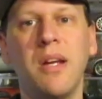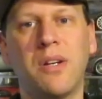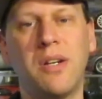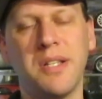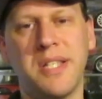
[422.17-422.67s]

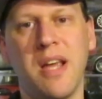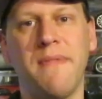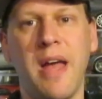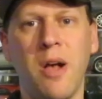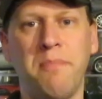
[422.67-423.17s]
Courtesy
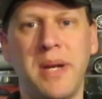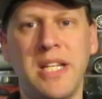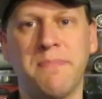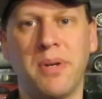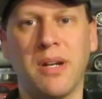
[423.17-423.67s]
of
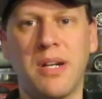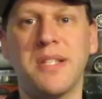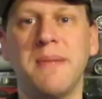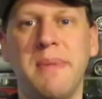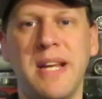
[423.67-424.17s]
LP's
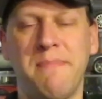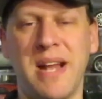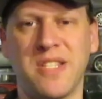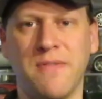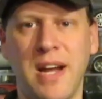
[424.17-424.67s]
Burgers in Media,
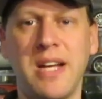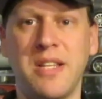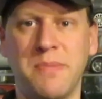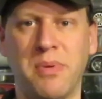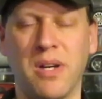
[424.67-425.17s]
Pennsylvania,
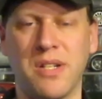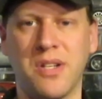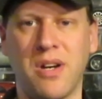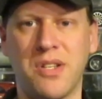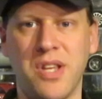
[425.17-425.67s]
these burgers
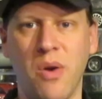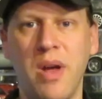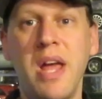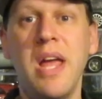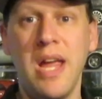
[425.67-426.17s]
are, so
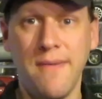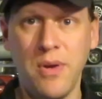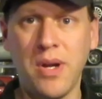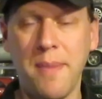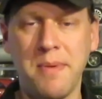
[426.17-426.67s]
if
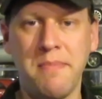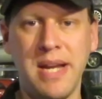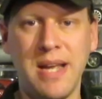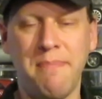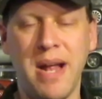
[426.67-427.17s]
you come to
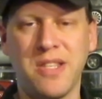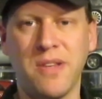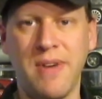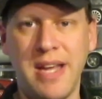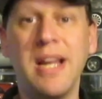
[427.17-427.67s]
Media,
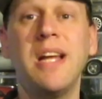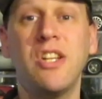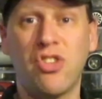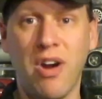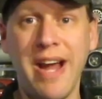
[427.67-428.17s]
Pennsylvania,
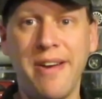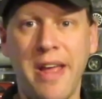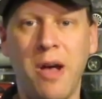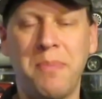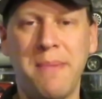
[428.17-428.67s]
try out
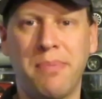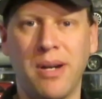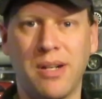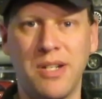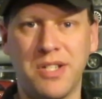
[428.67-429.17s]
LP
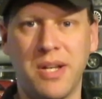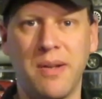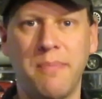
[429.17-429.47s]
Burgers.